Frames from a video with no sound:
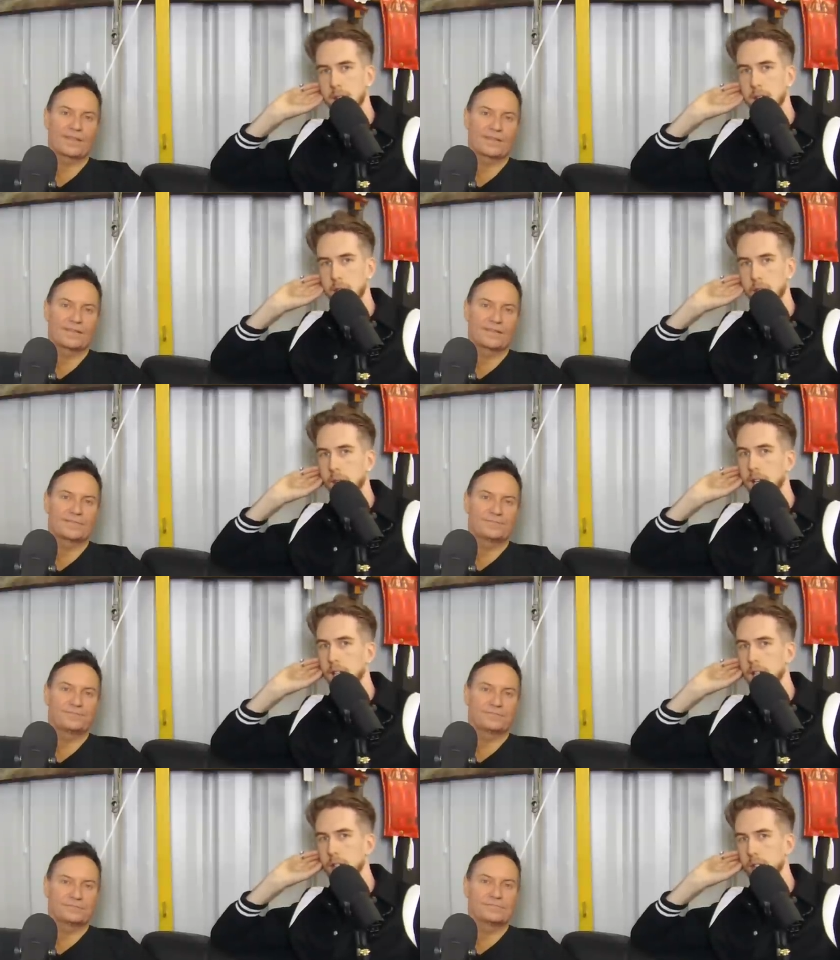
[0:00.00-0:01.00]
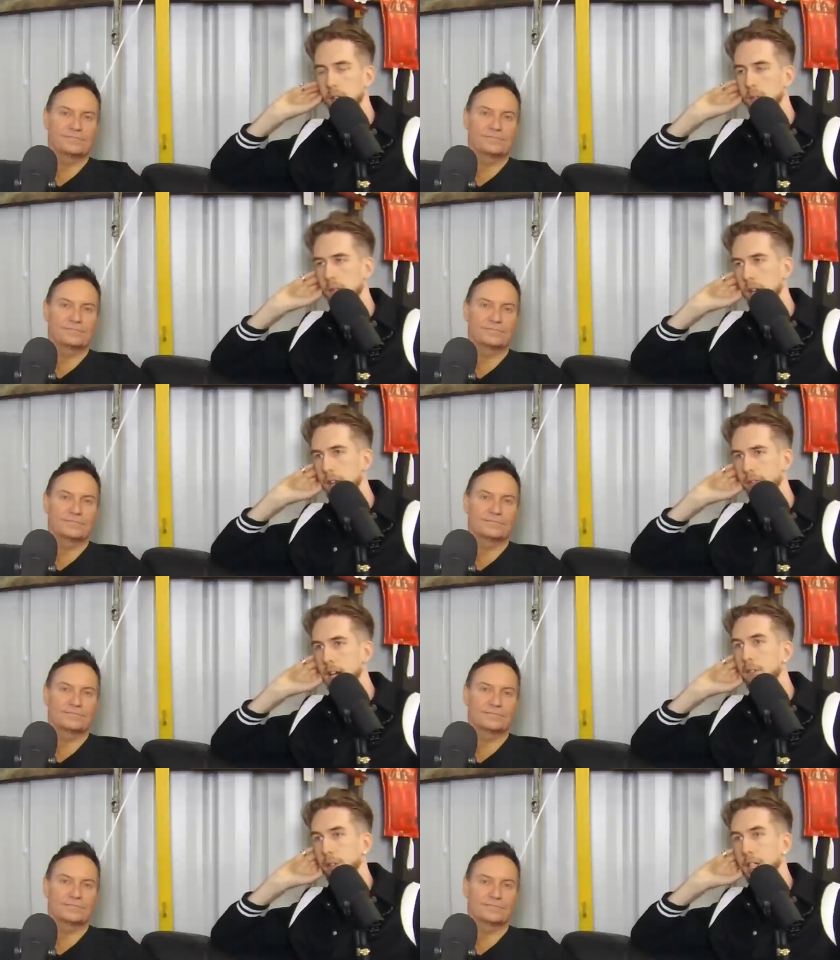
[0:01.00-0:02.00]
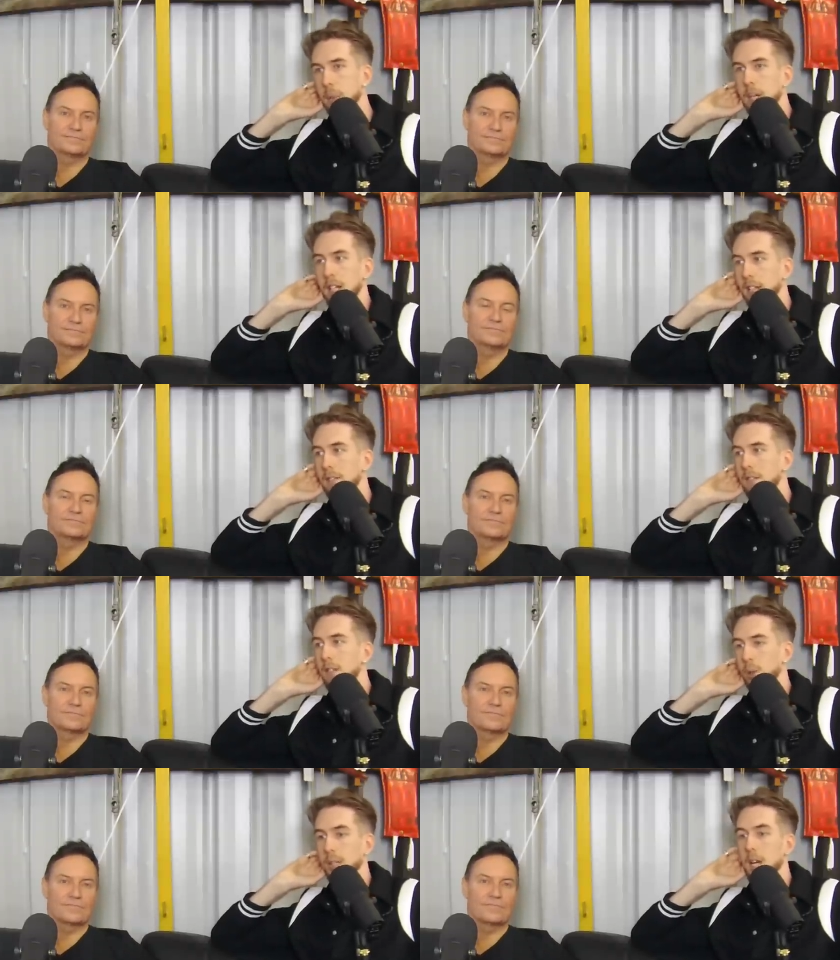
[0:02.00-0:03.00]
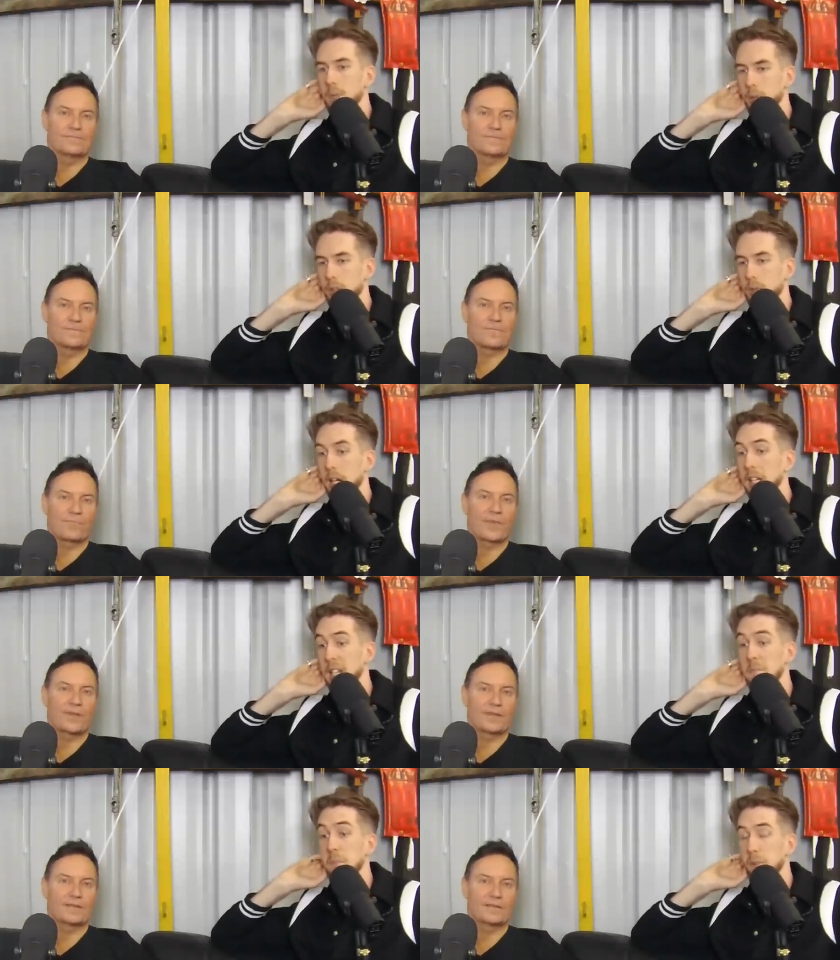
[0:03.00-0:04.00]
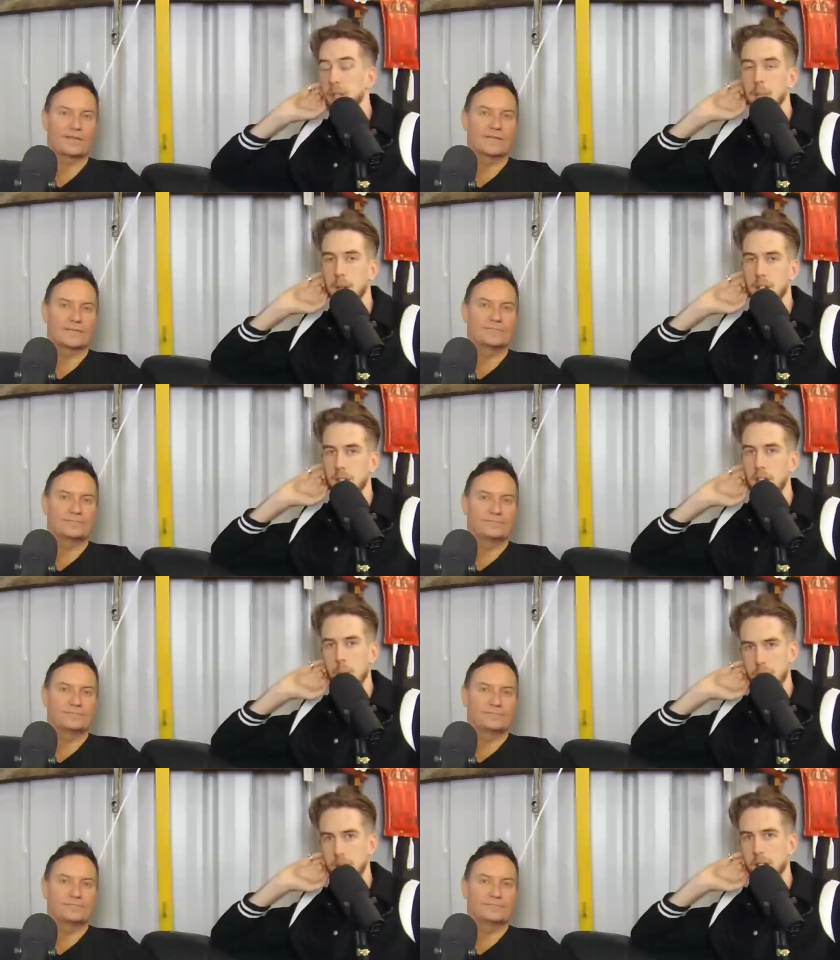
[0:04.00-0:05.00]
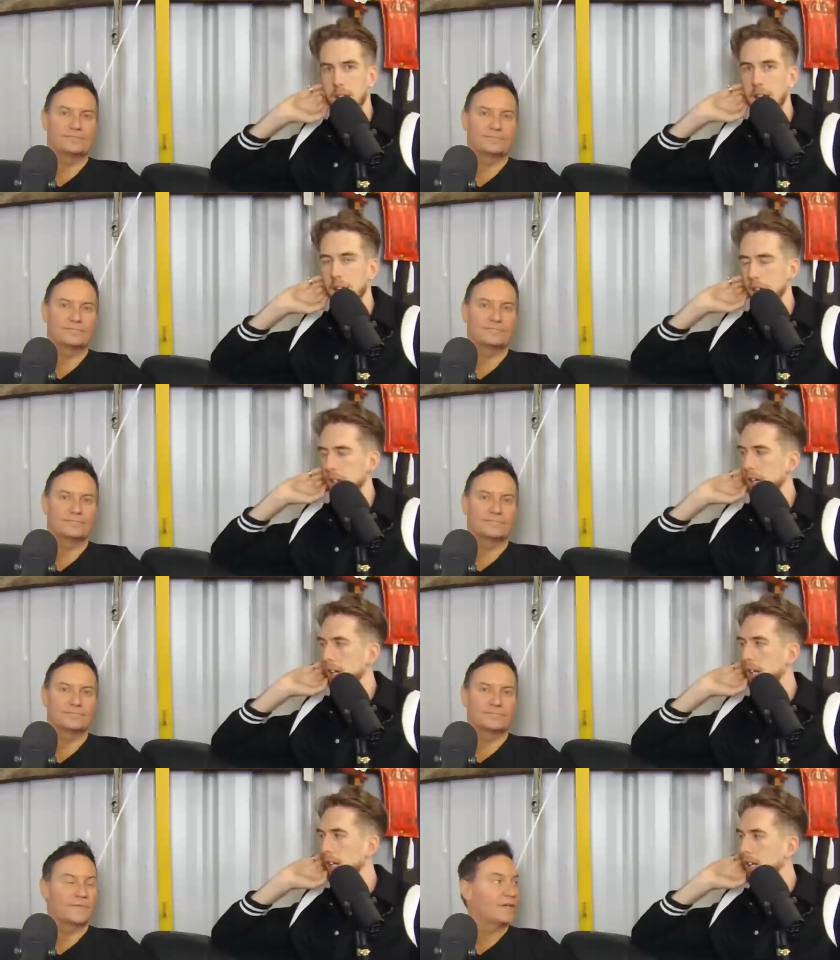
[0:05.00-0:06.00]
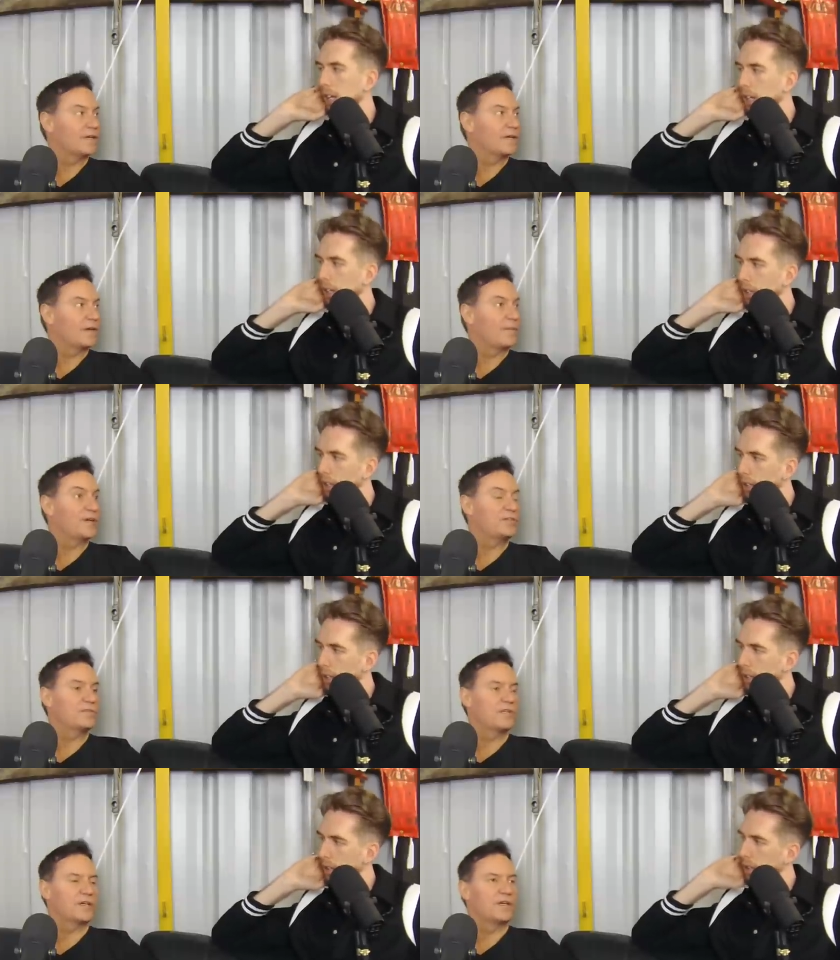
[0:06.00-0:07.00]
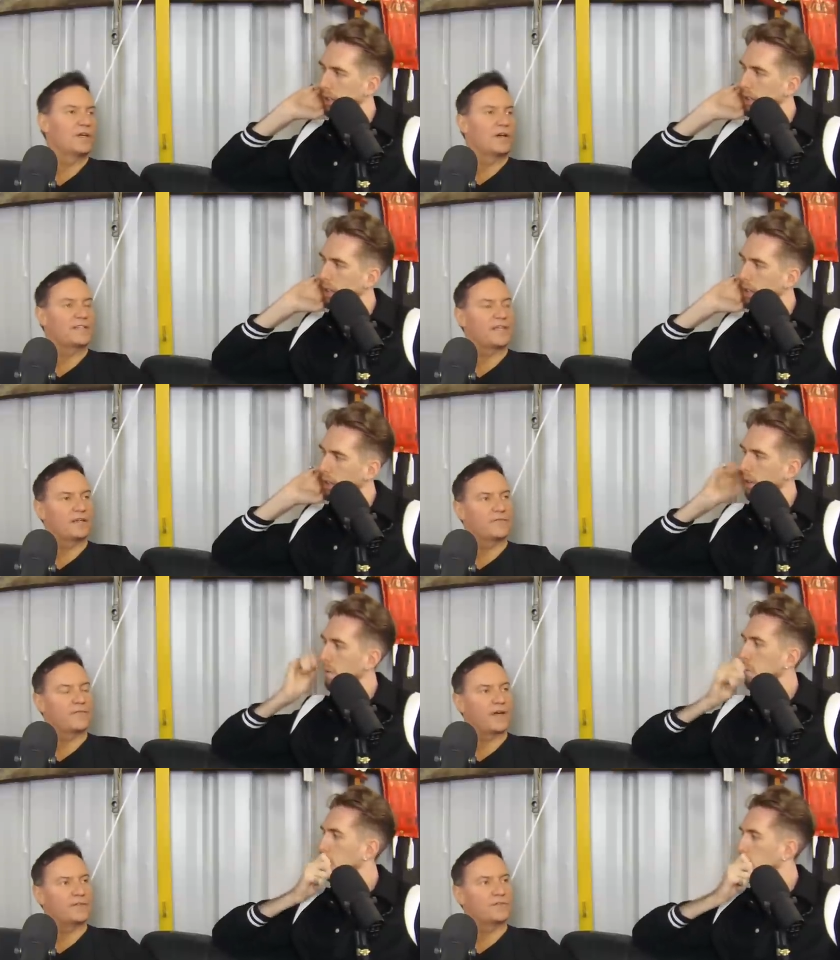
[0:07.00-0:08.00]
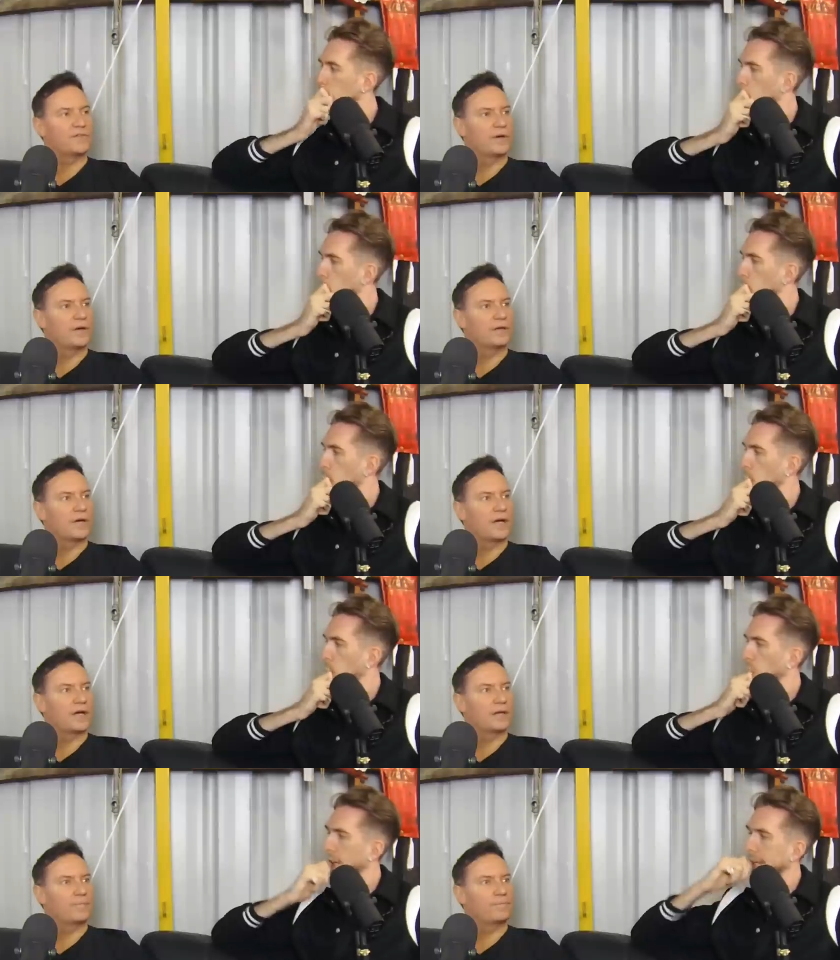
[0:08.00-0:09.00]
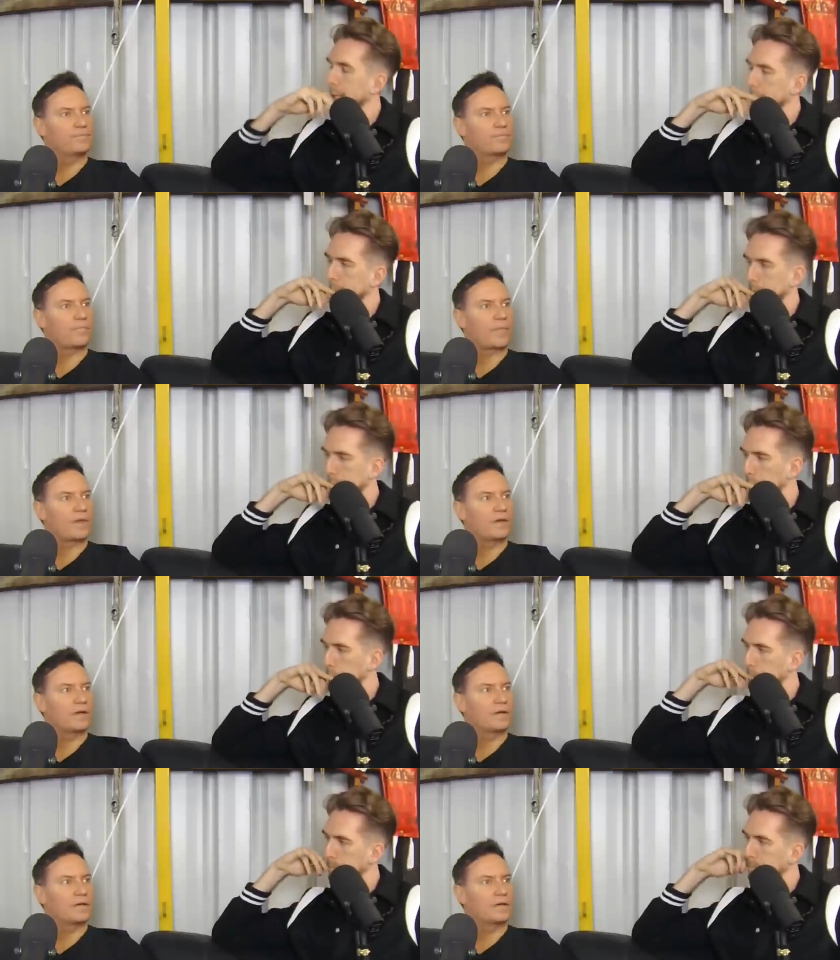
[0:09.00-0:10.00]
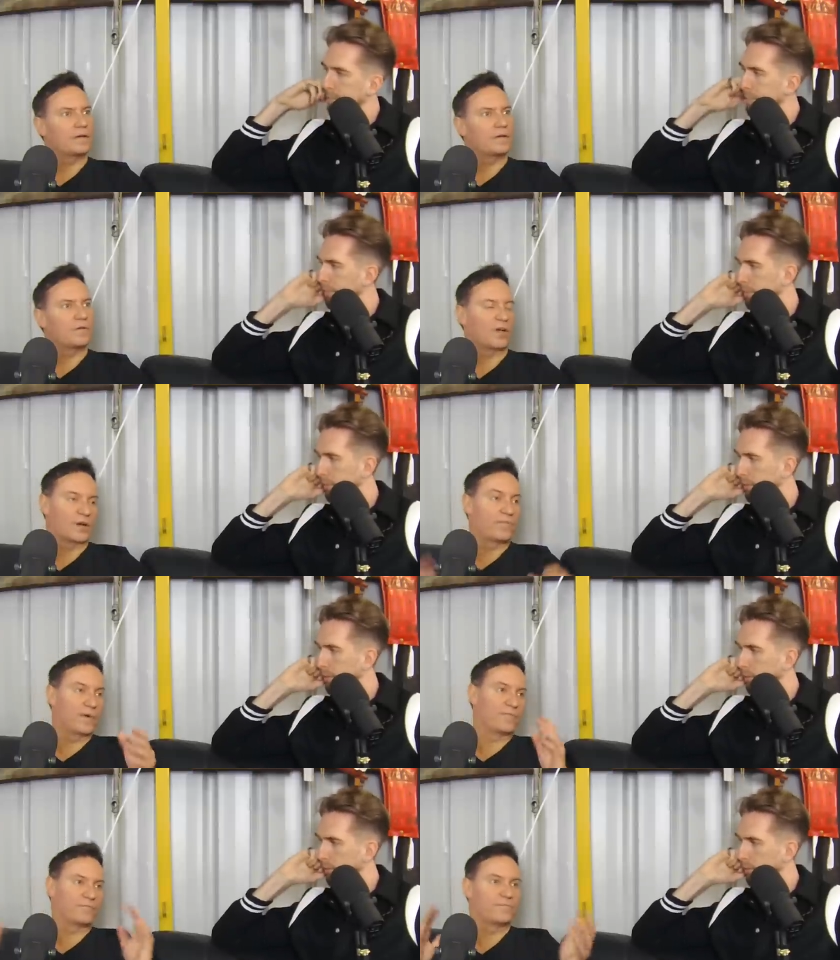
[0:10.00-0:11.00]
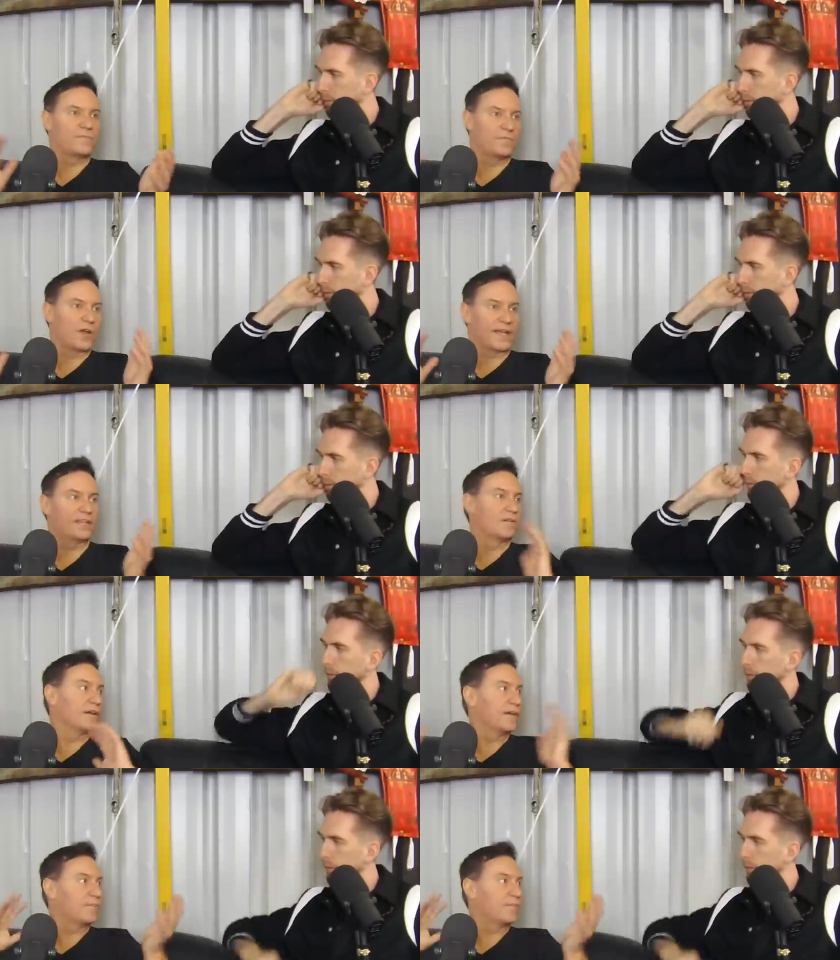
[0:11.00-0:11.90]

Speaker 1: in Australia. So every every comedian who comes to Australia pretty much comes to the lounge.
Speaker 2: Yeah, I've been doing the. I start off uh, doing the um, uh, like I, like headline and